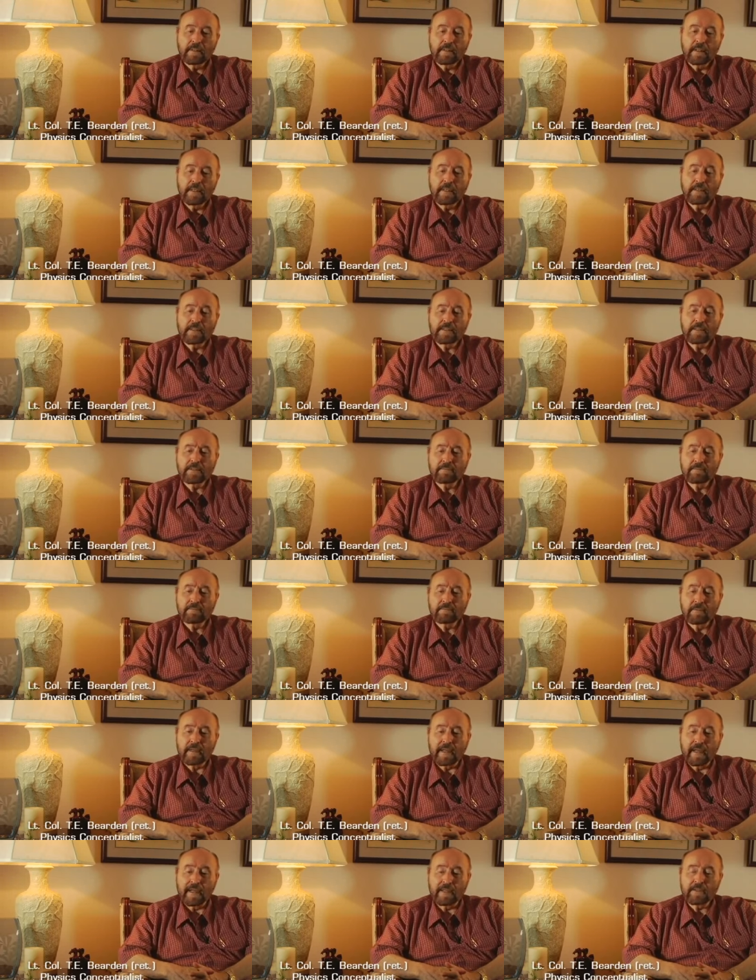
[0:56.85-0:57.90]
his
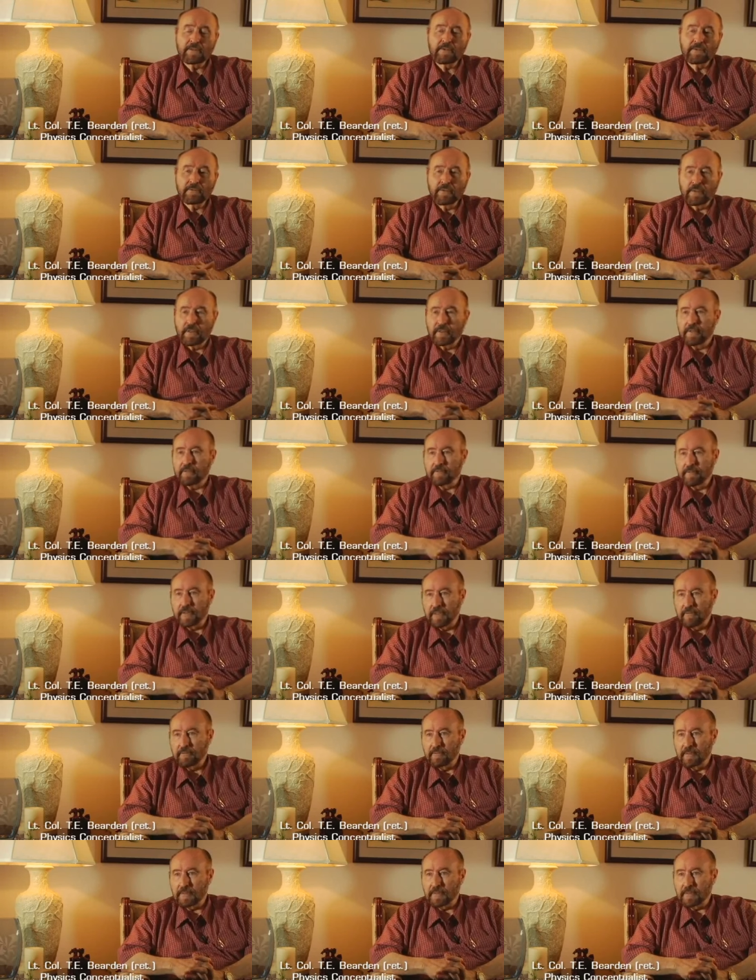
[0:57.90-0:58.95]
actual
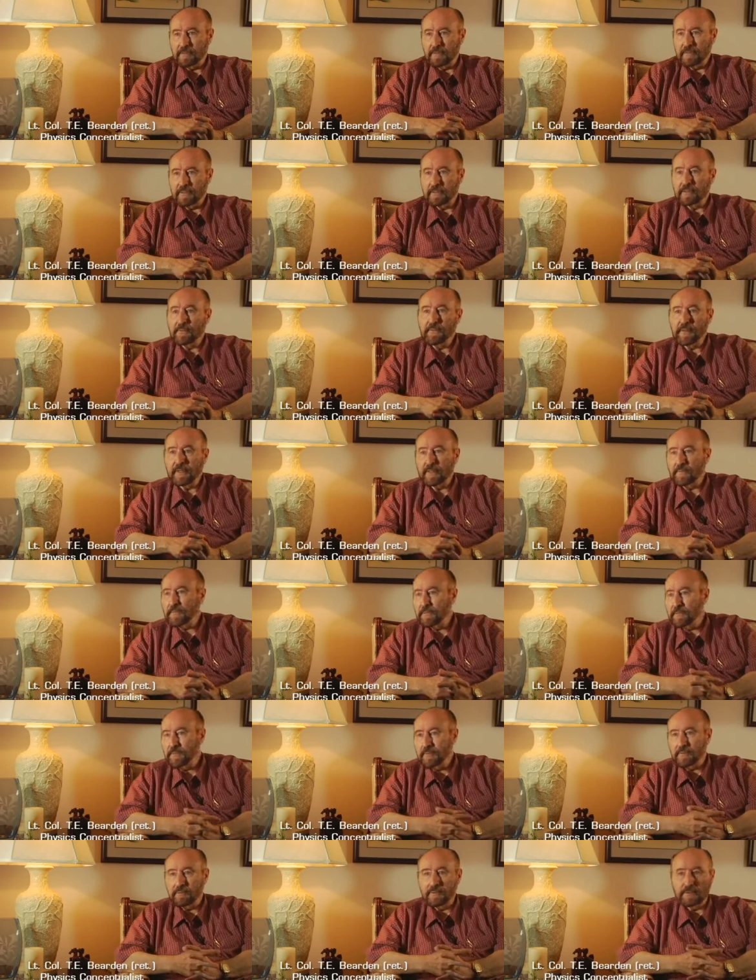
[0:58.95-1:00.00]
theory, which is in a
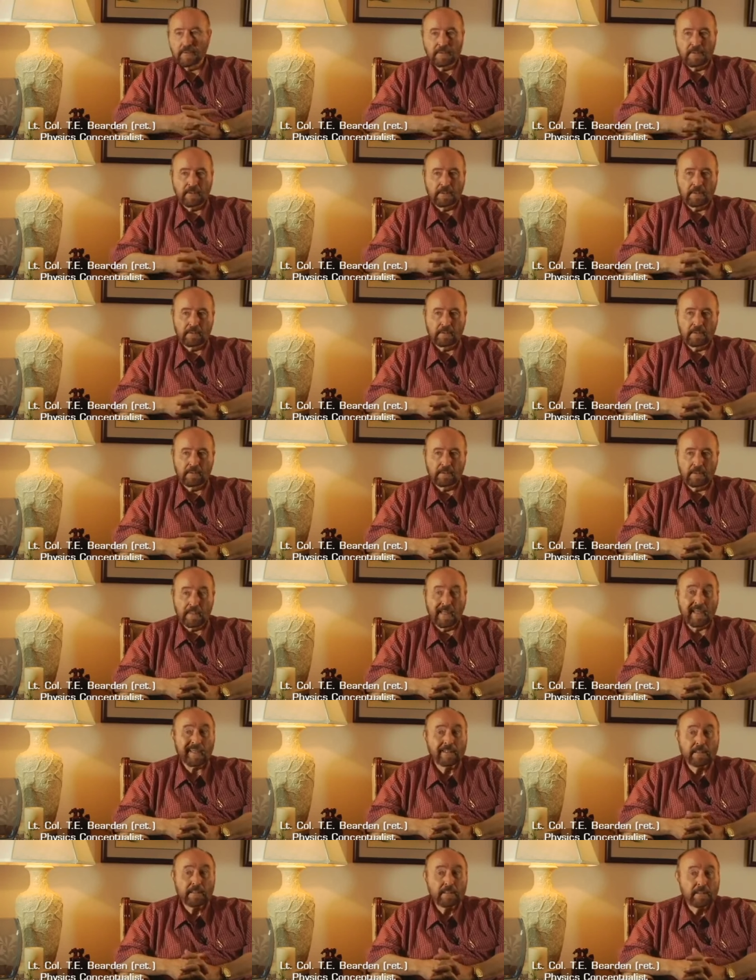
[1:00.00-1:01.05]
paper published in
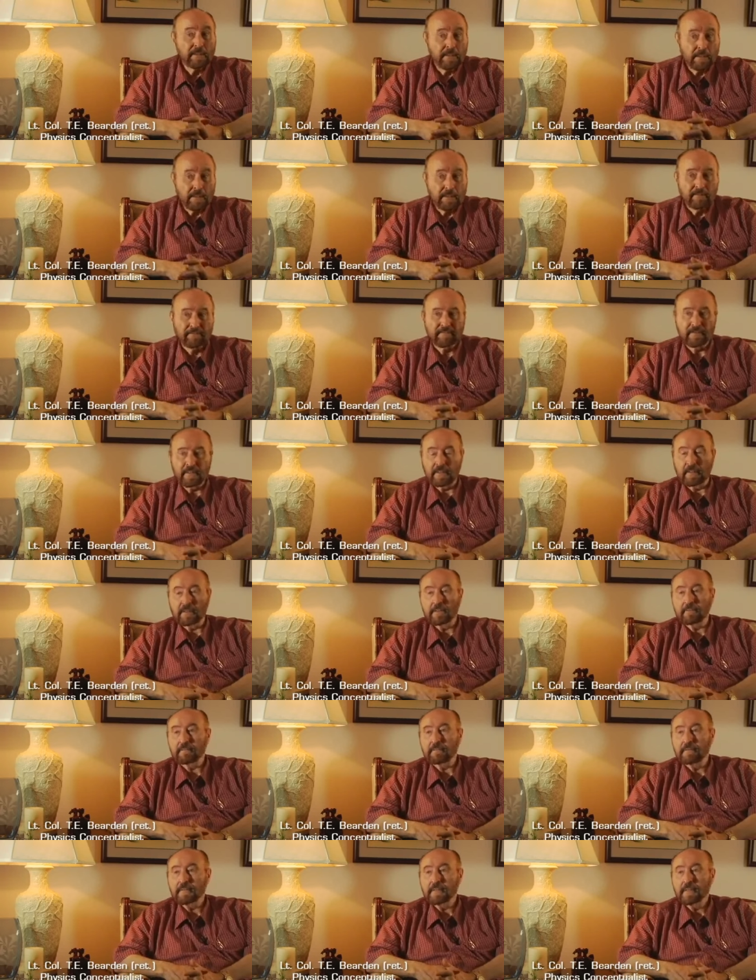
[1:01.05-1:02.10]

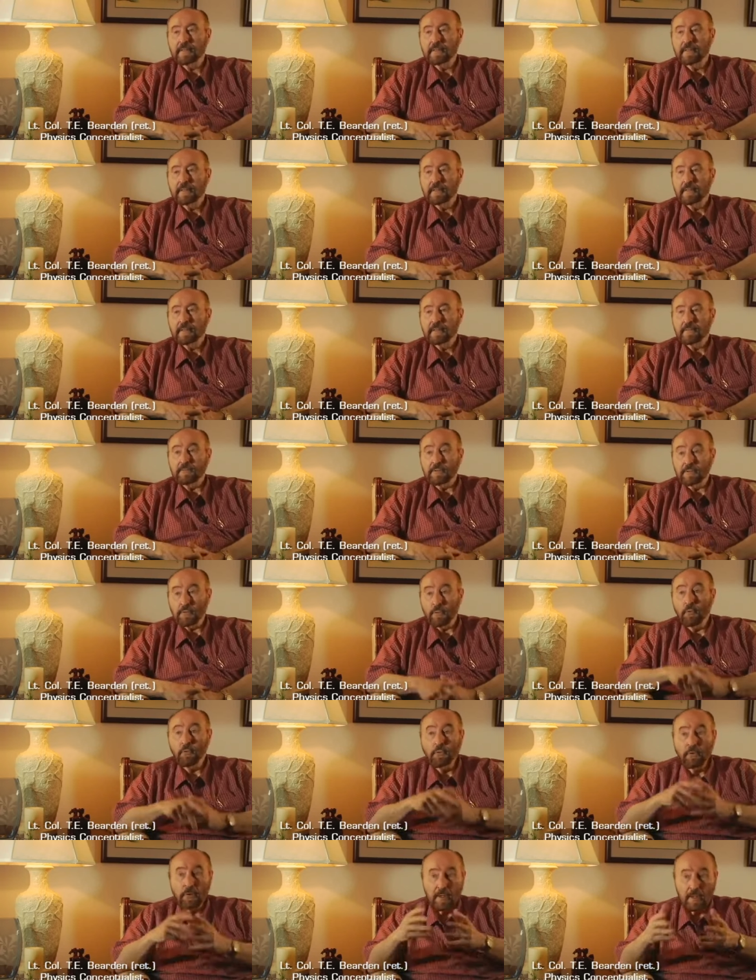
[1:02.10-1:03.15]
1865, was
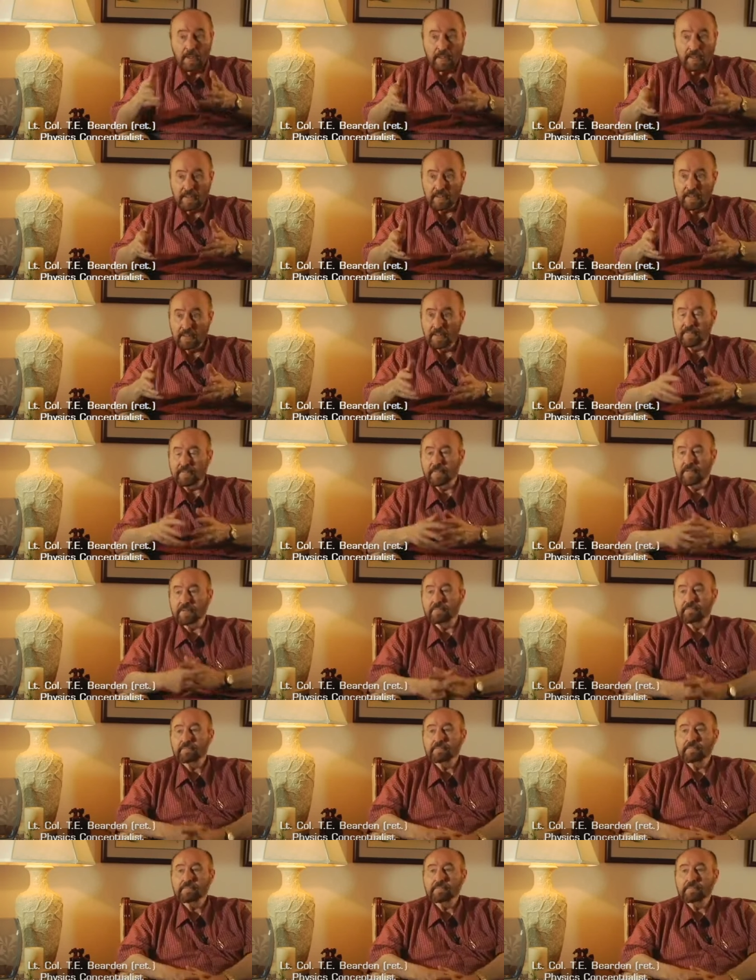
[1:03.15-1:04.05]
orally delivered